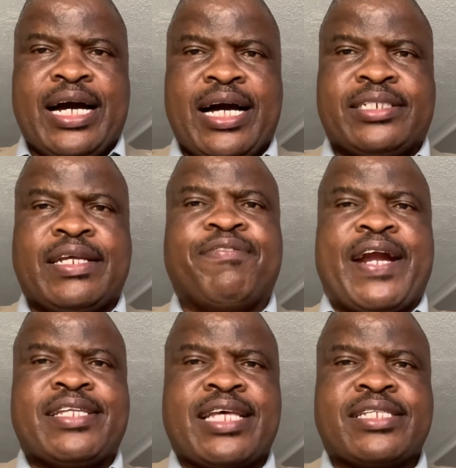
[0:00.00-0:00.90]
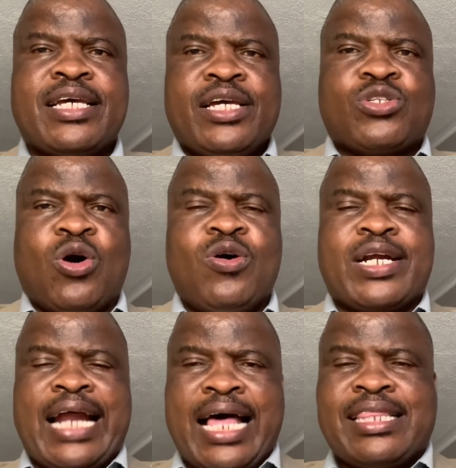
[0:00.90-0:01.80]
differences, so
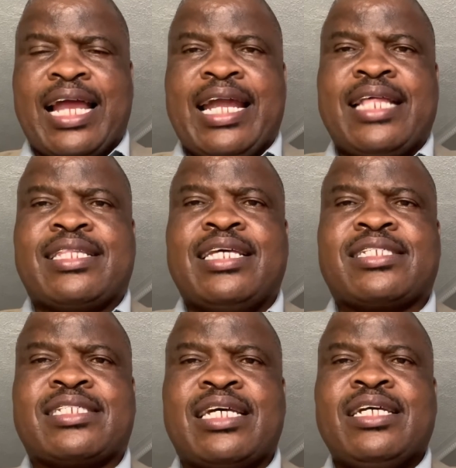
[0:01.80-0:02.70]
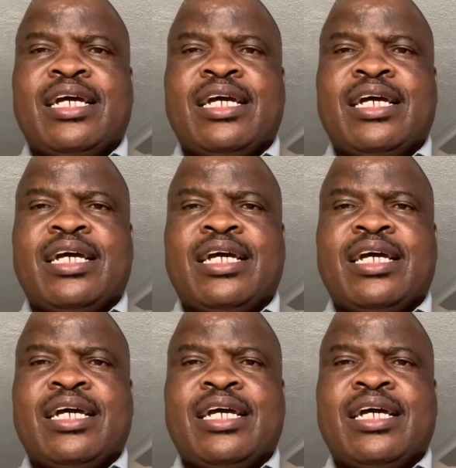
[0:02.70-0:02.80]
rather let the